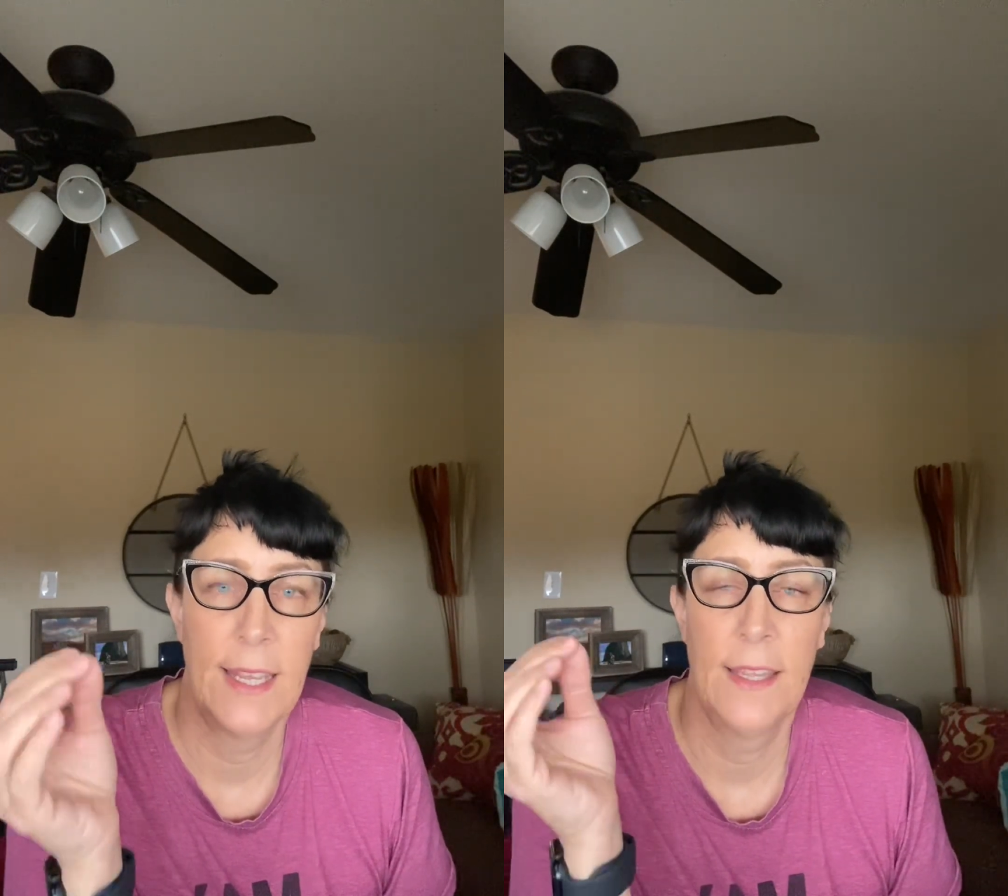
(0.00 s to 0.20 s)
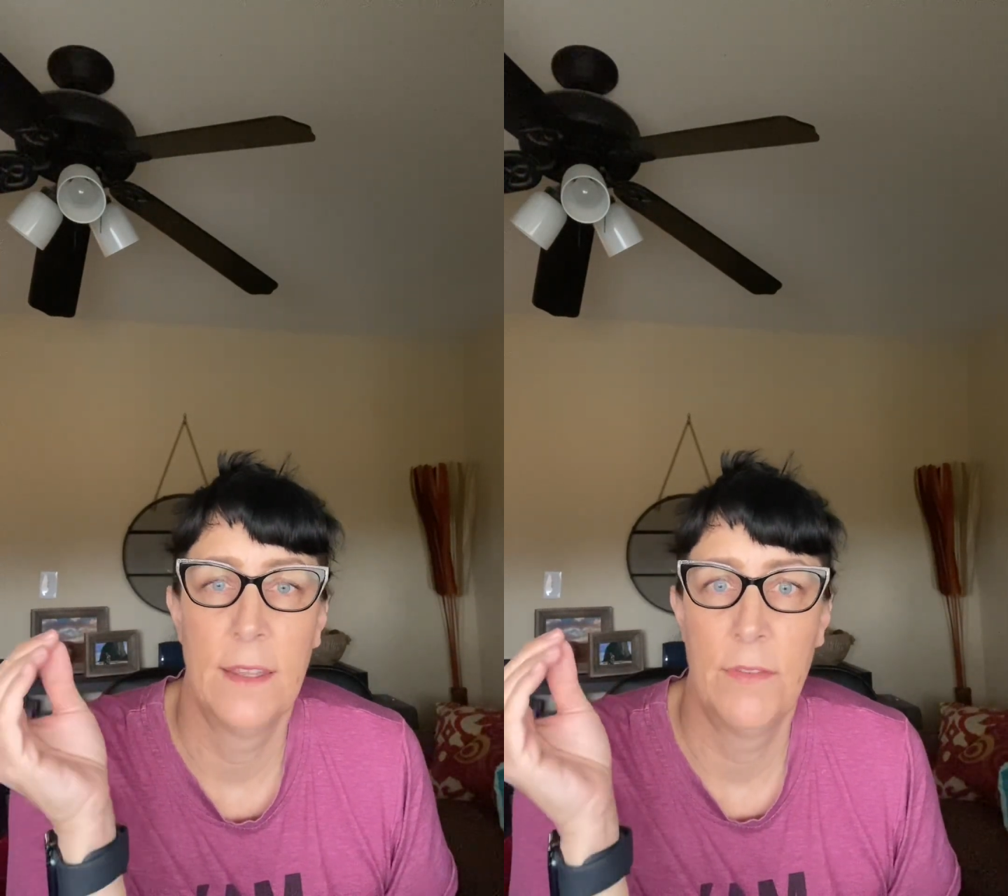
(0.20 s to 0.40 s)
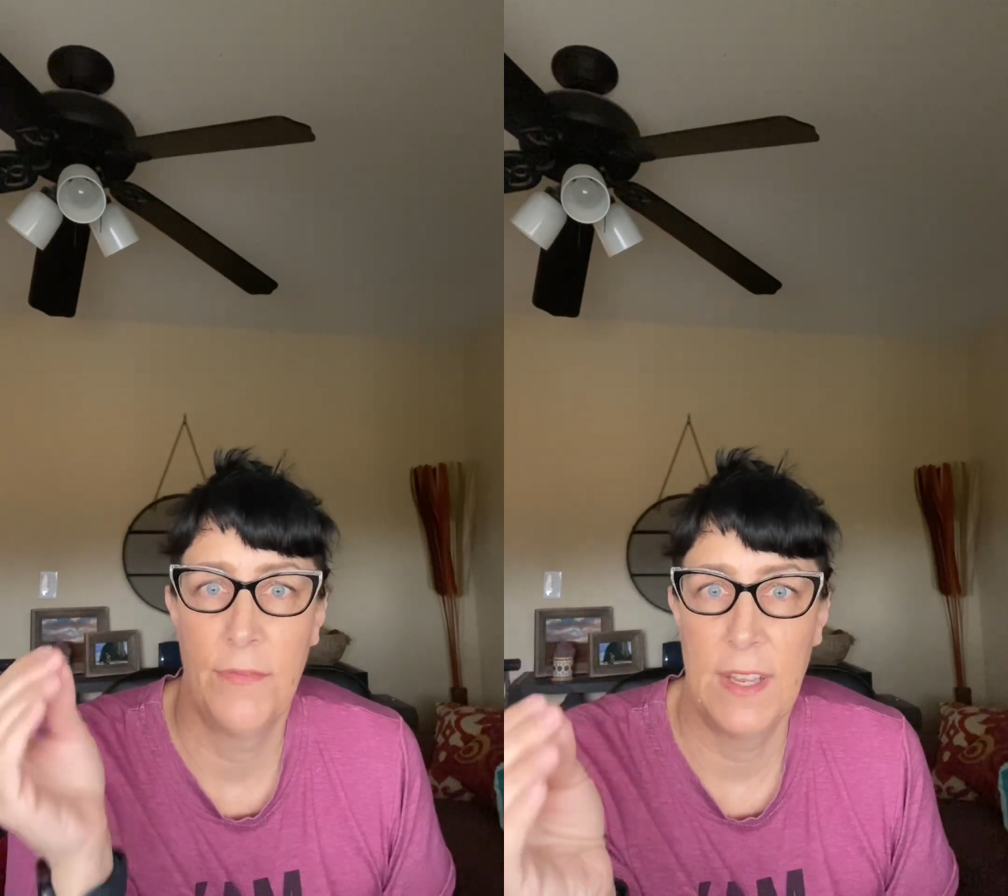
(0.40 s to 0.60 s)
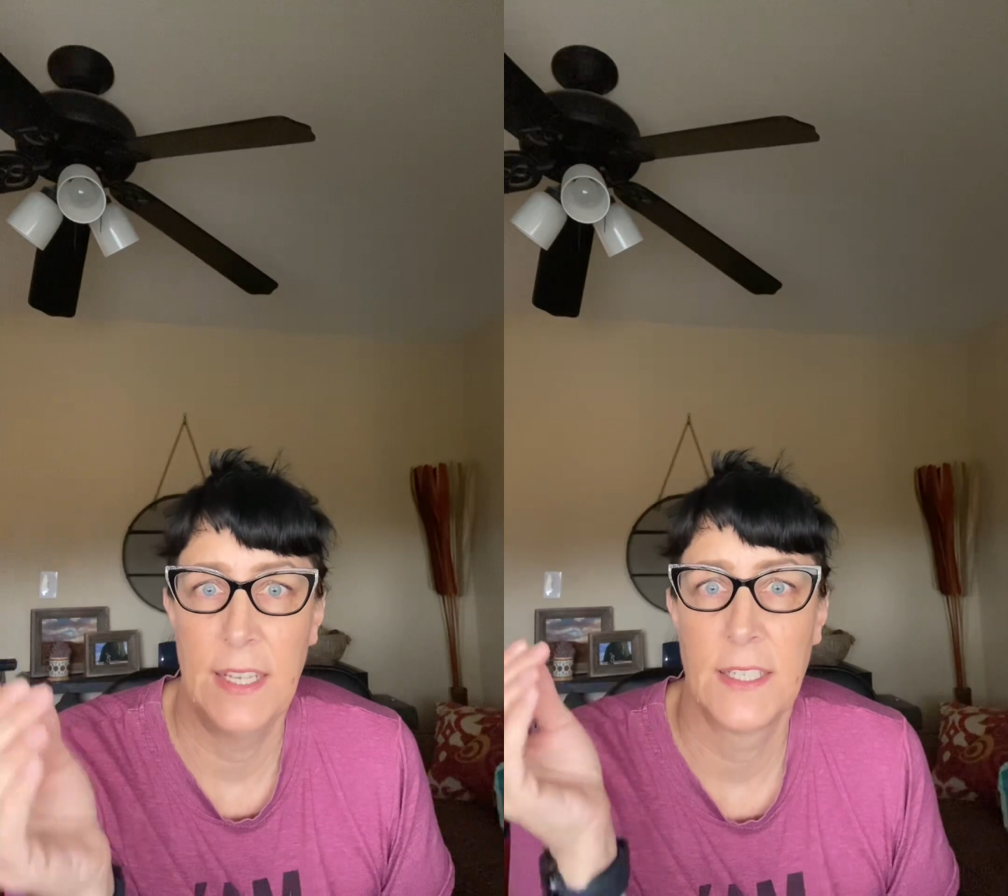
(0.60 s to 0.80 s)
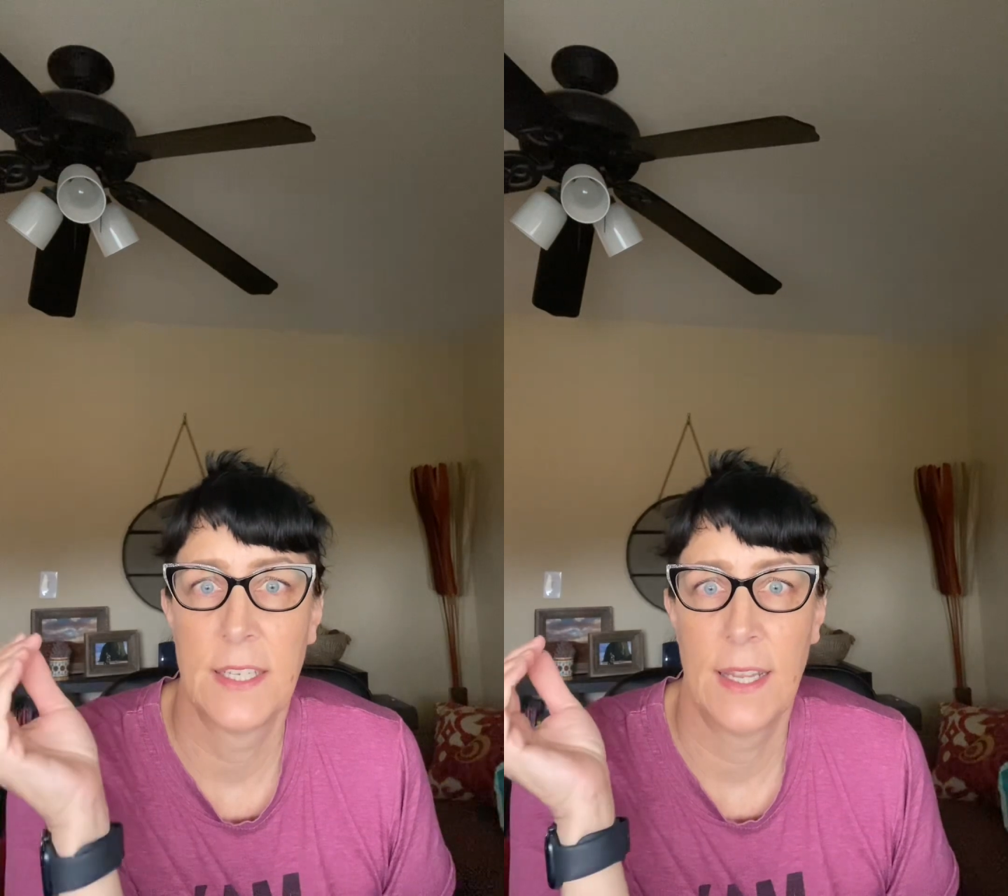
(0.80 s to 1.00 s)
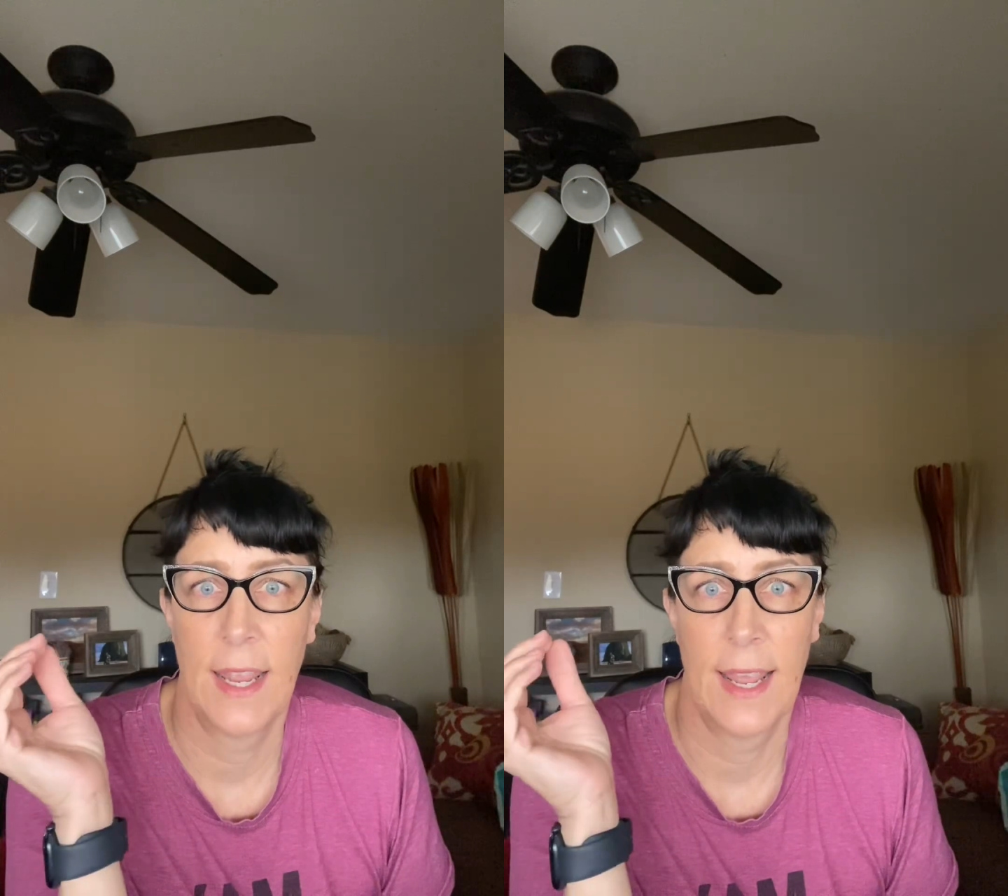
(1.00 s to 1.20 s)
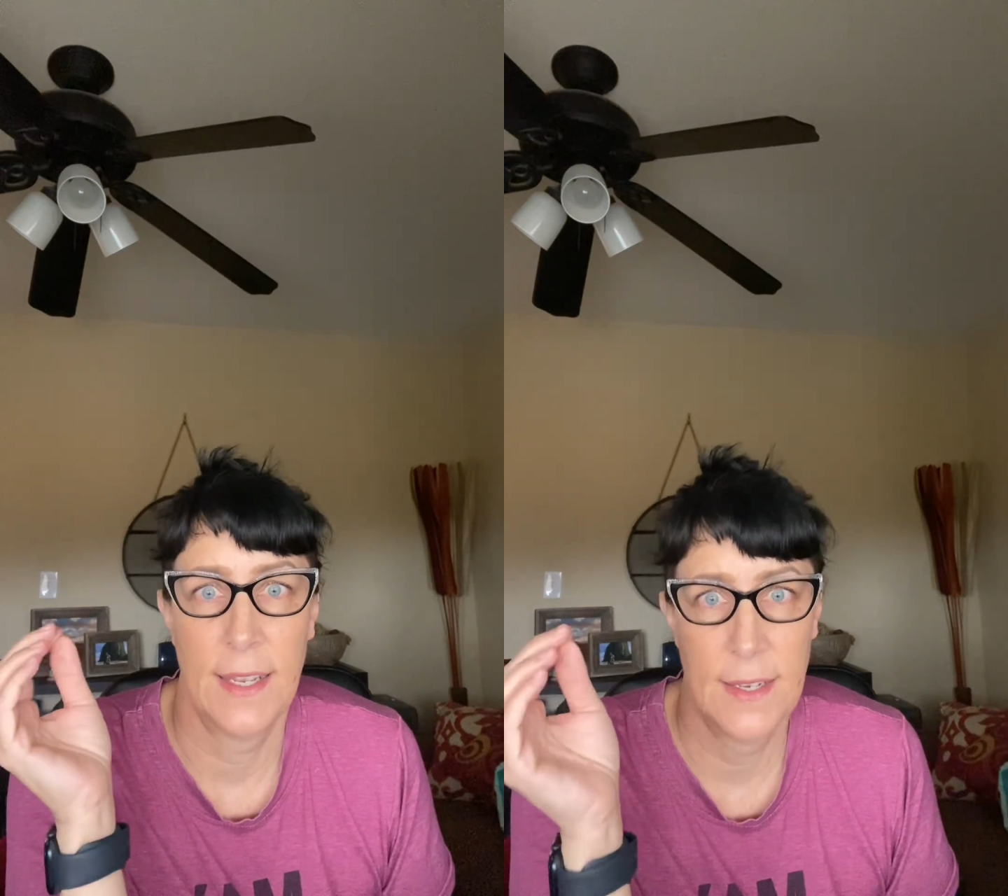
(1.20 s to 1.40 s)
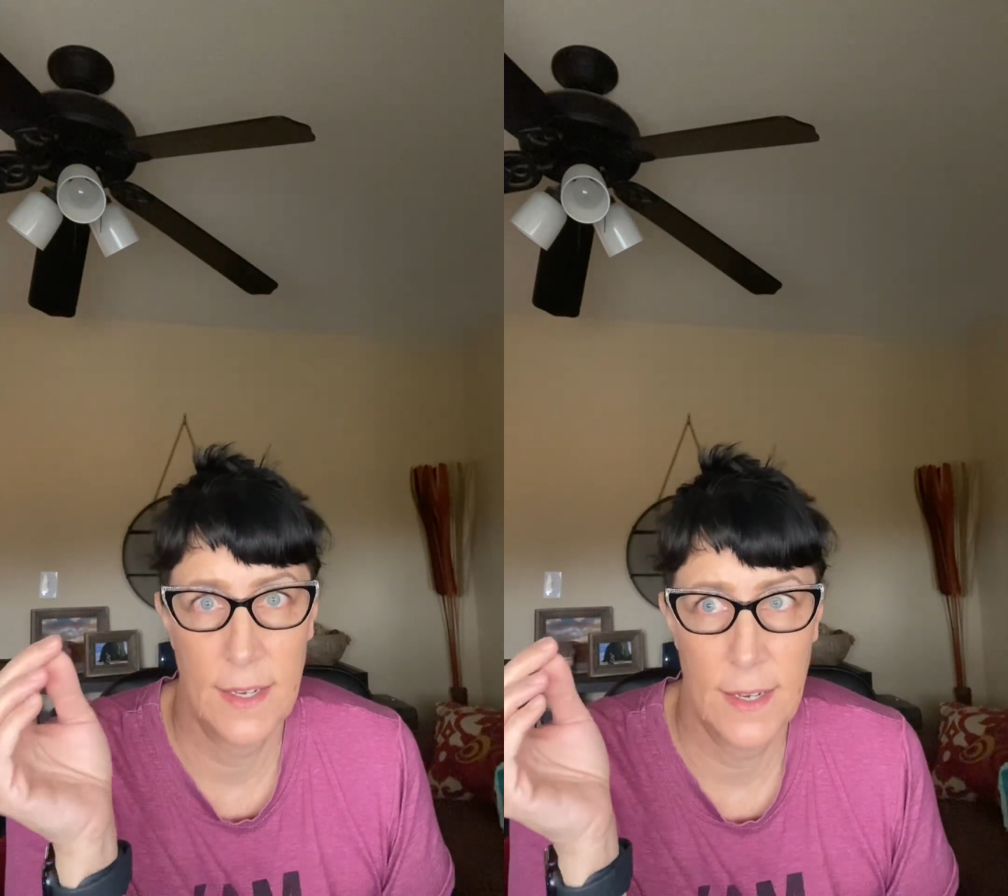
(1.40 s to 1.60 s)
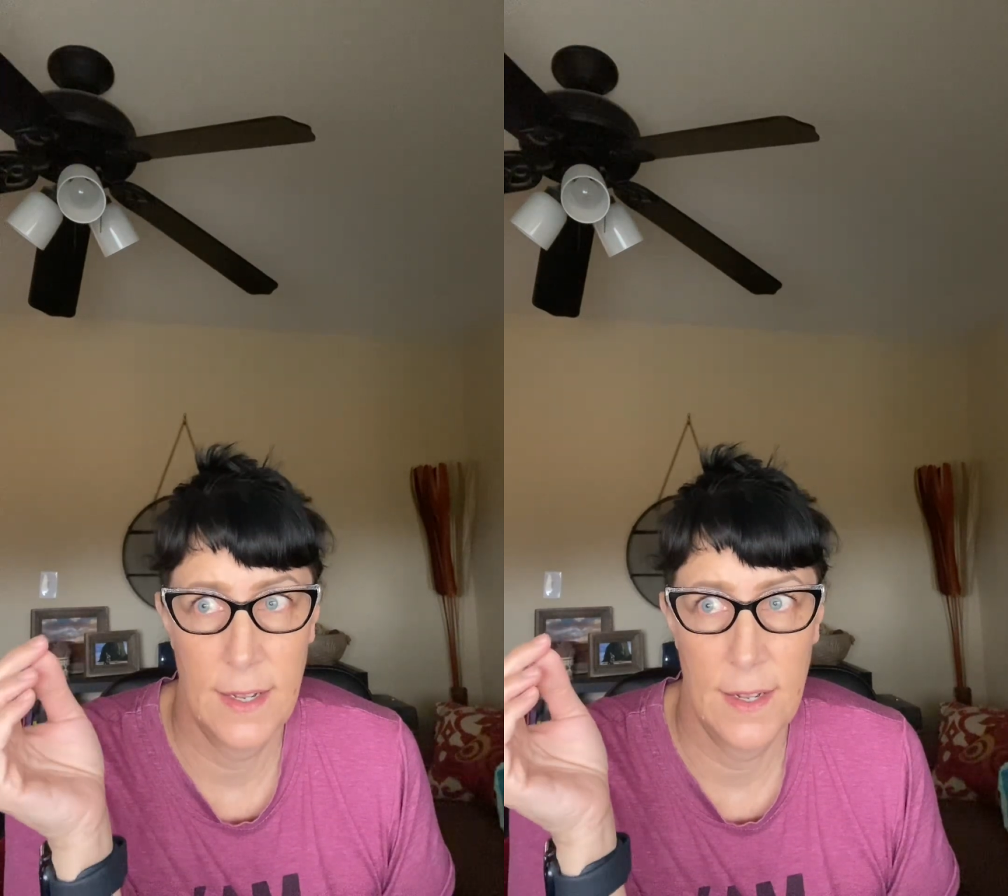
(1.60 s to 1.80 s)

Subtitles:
in the feet and